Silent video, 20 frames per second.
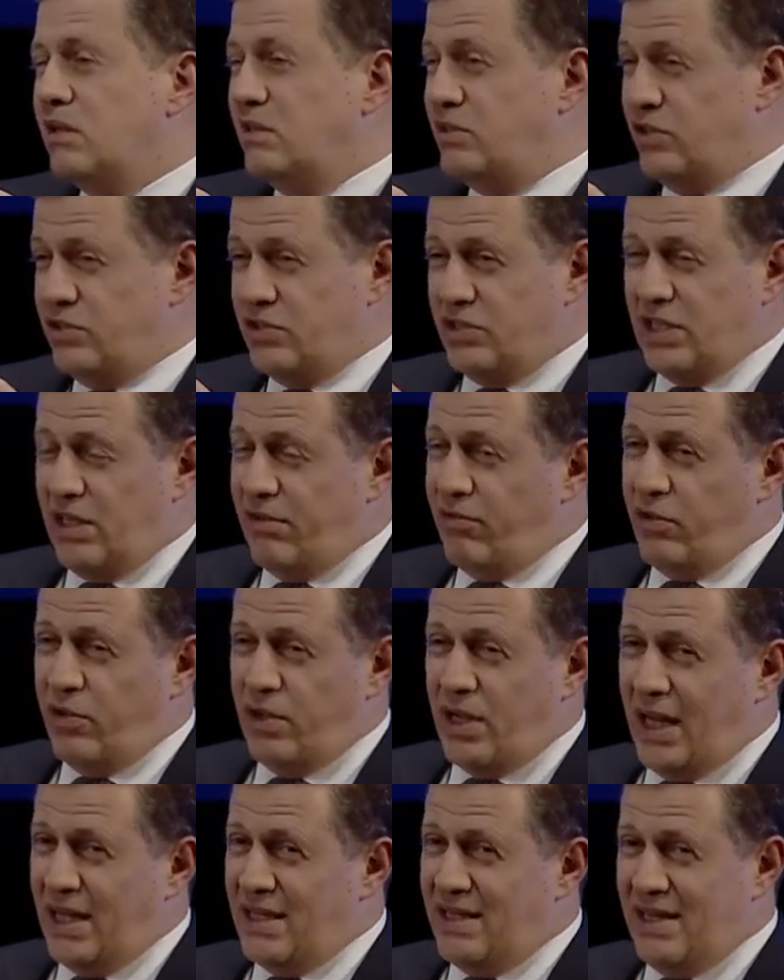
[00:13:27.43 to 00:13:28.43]
Just to give you
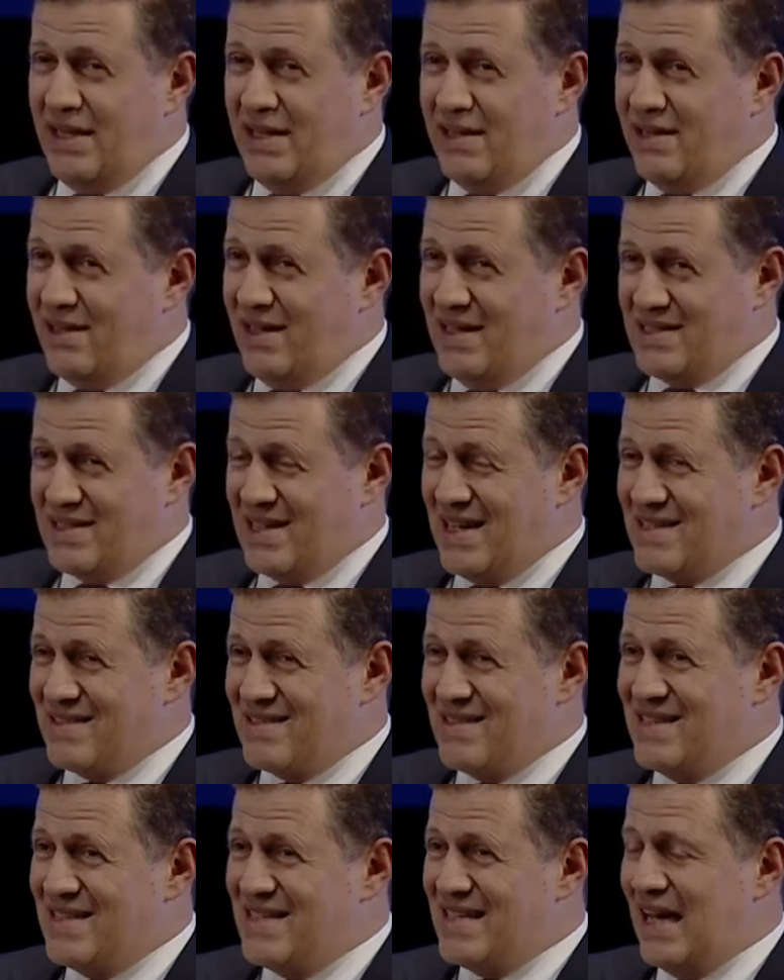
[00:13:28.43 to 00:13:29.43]
an idea, it's less
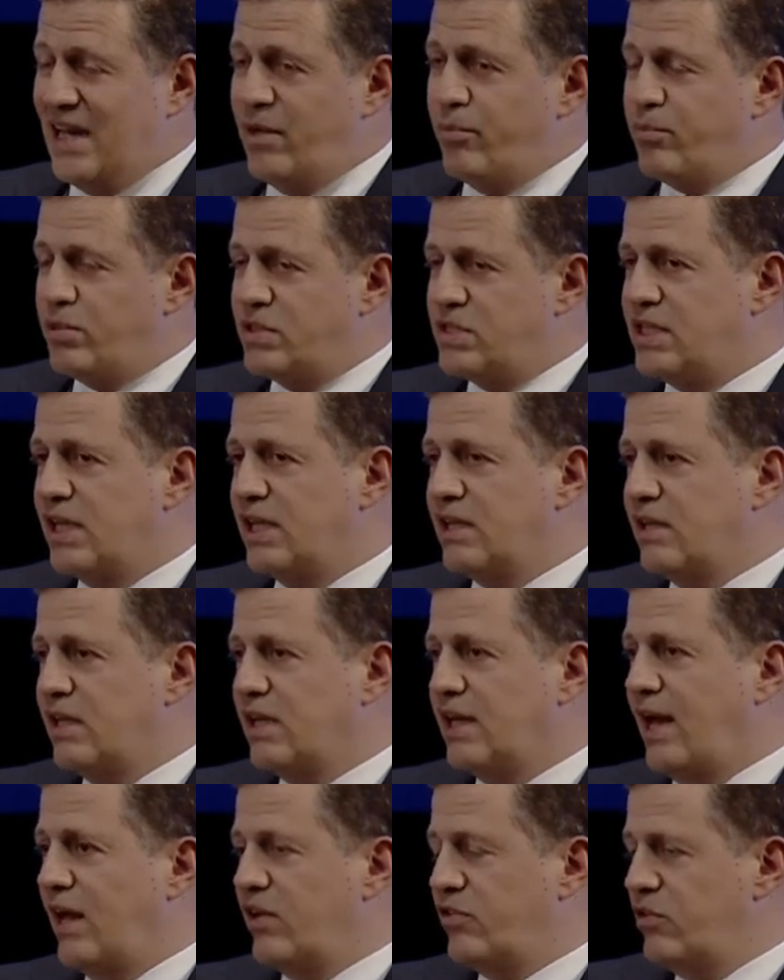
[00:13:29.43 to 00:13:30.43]
than 10% the
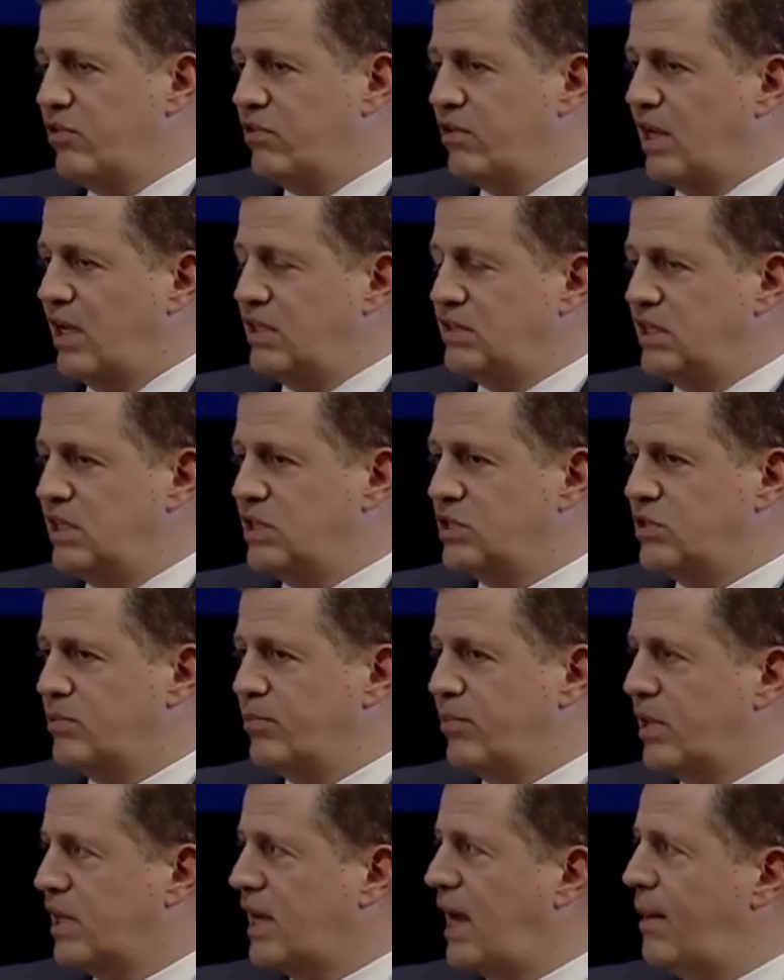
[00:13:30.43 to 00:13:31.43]
gas utilization
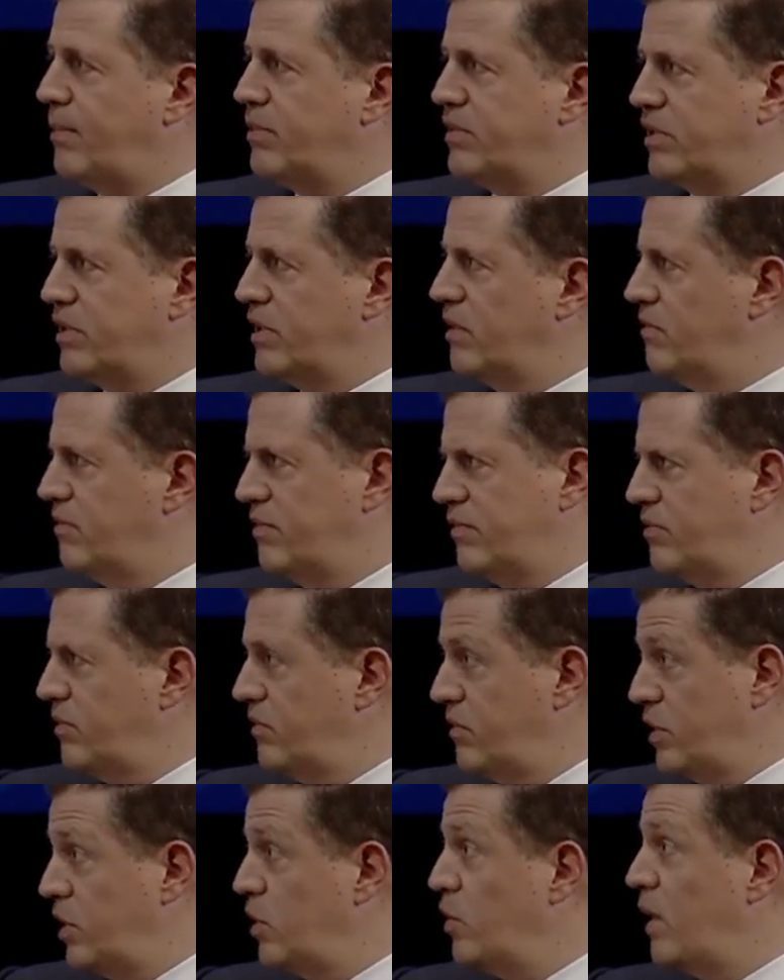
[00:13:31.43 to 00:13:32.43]
per capita of
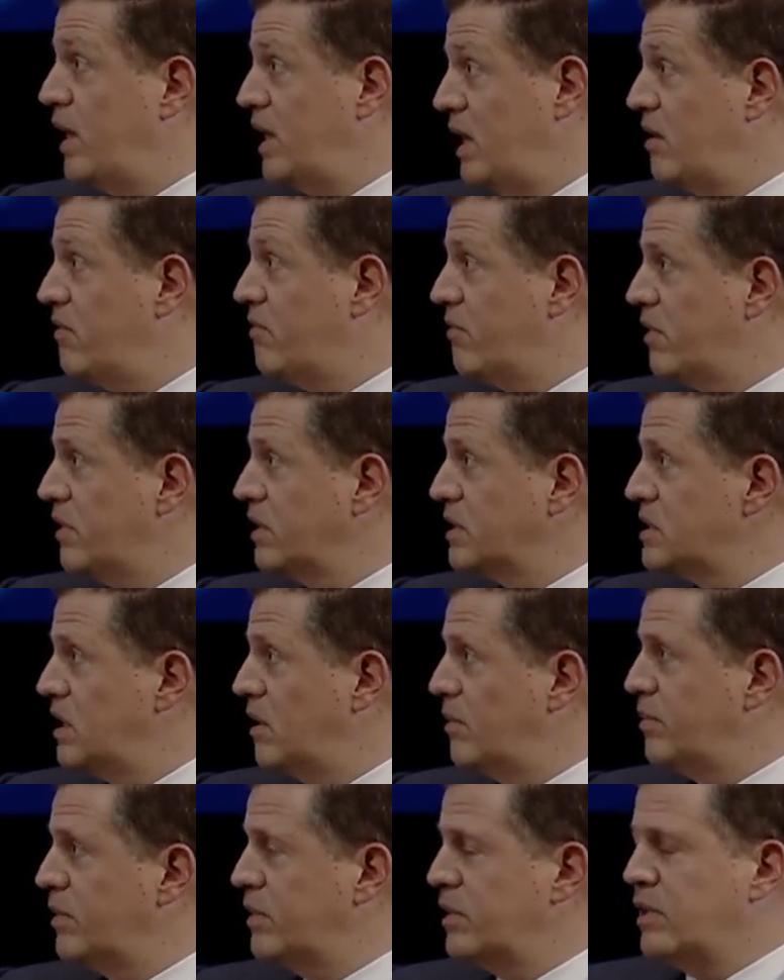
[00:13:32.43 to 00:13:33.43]
the UAE, for
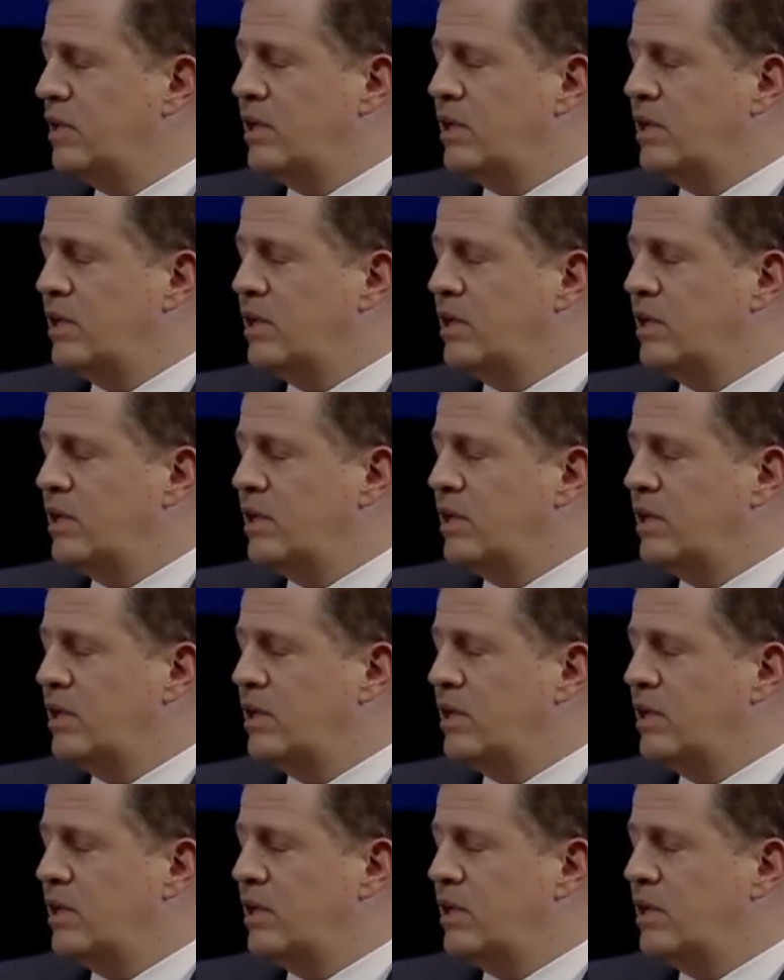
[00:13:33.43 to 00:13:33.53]
example.